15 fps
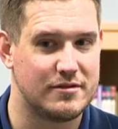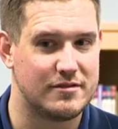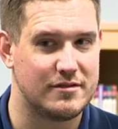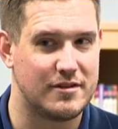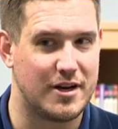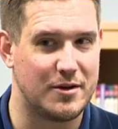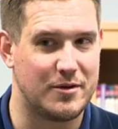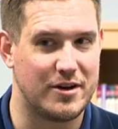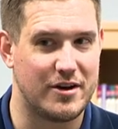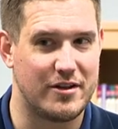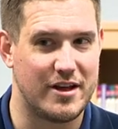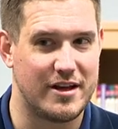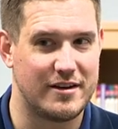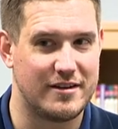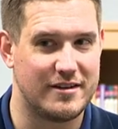Does anyone know
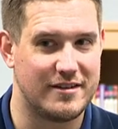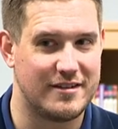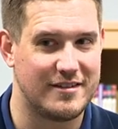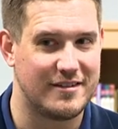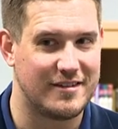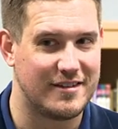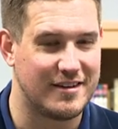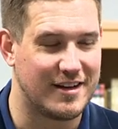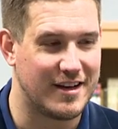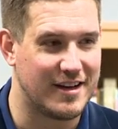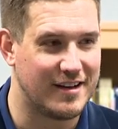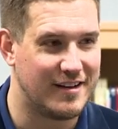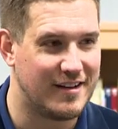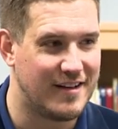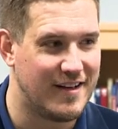that? Yeah.
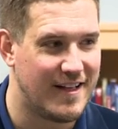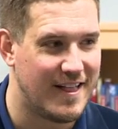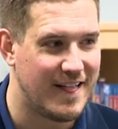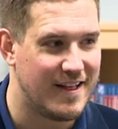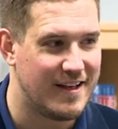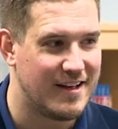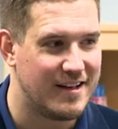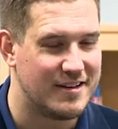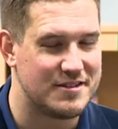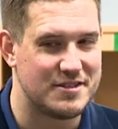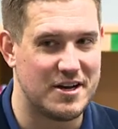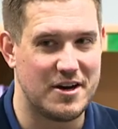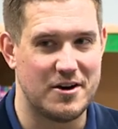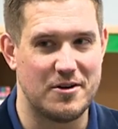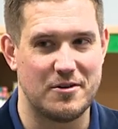yeah.
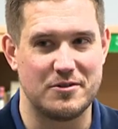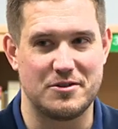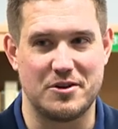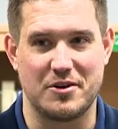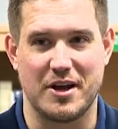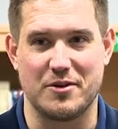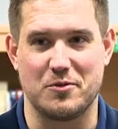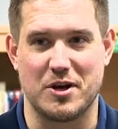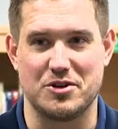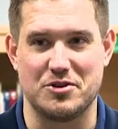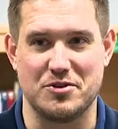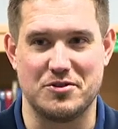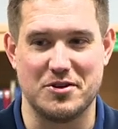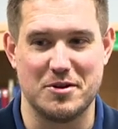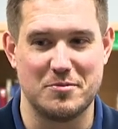So do you guys watch
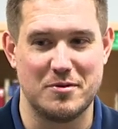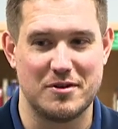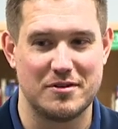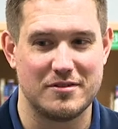YouTube?